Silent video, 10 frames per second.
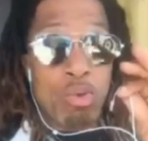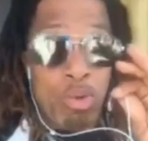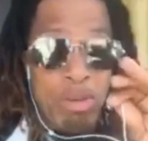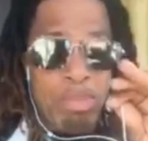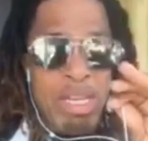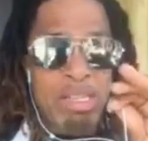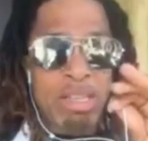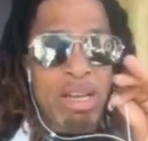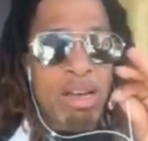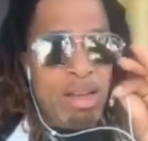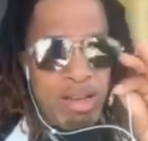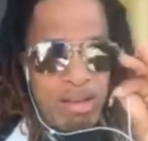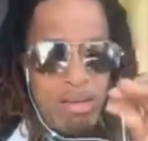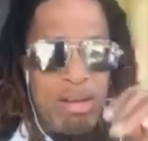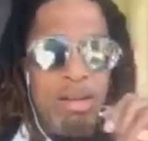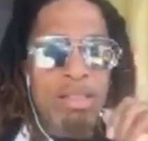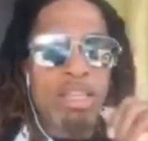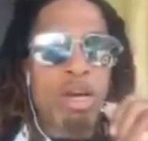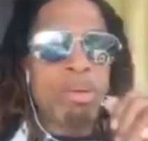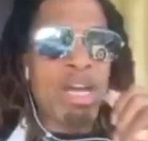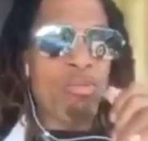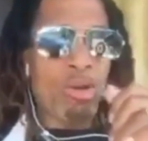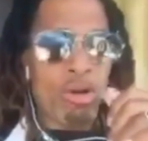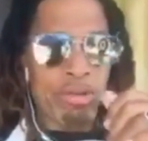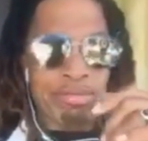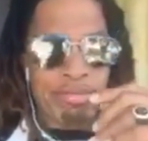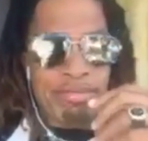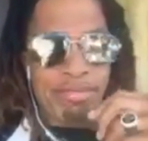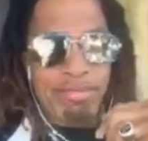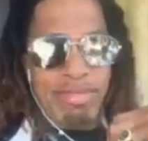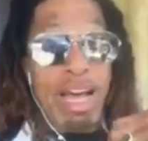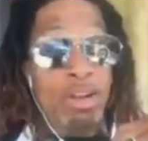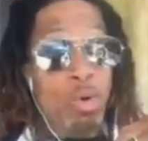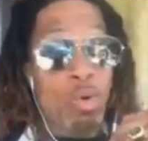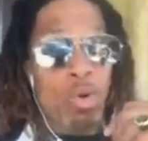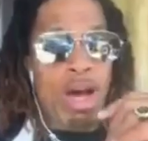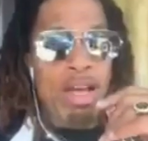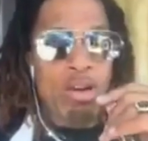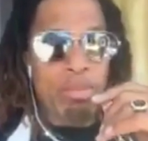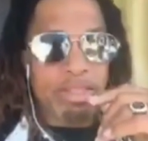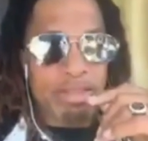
wannabes, tell me I'm wrong. I know who I helped.